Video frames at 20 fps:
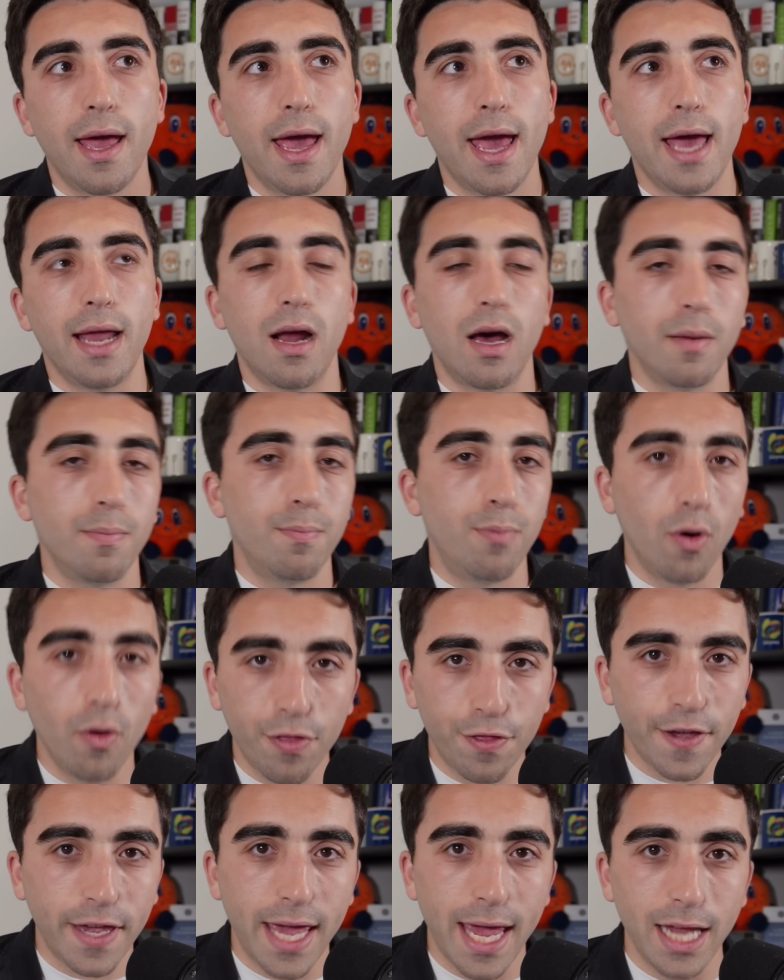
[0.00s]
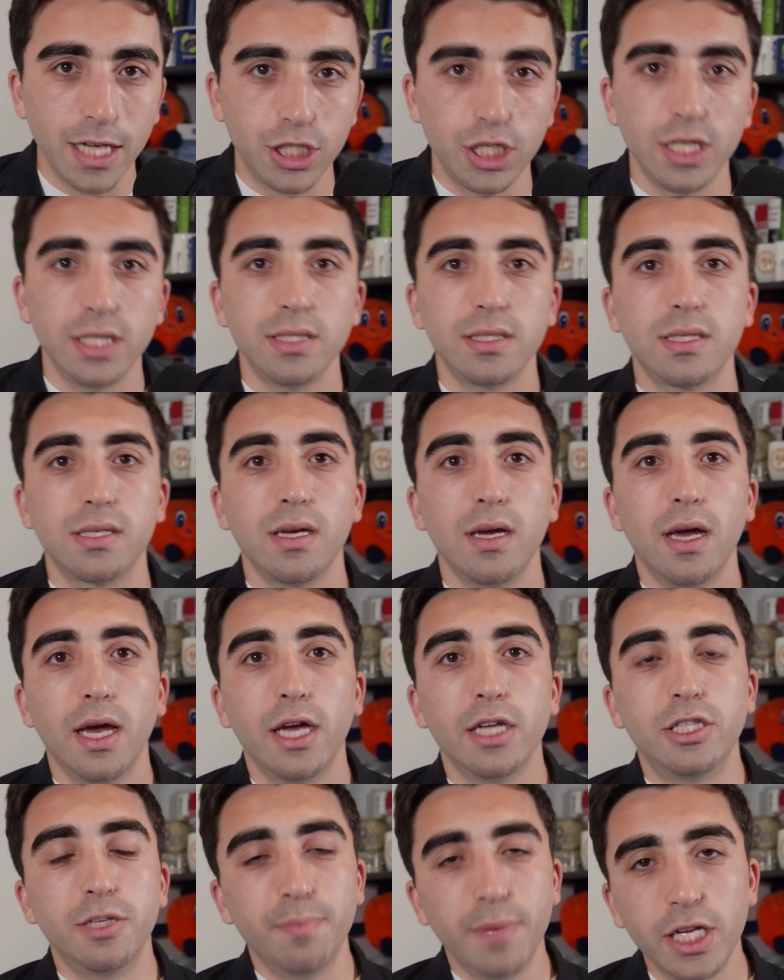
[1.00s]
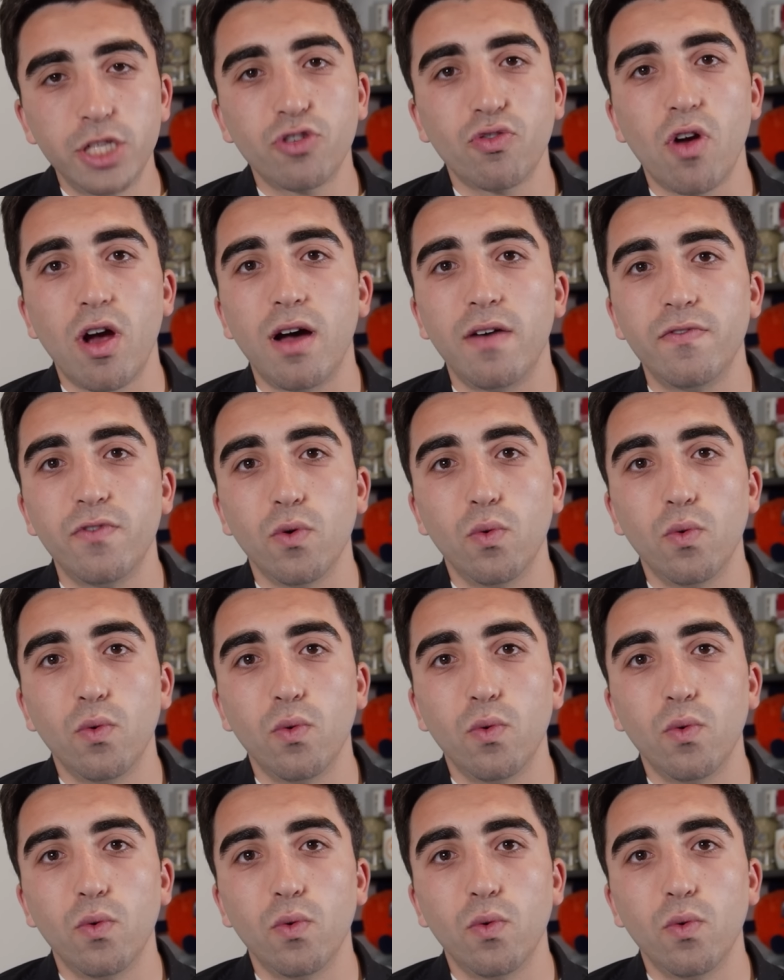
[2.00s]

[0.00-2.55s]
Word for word: And on both occasions, Dimitrov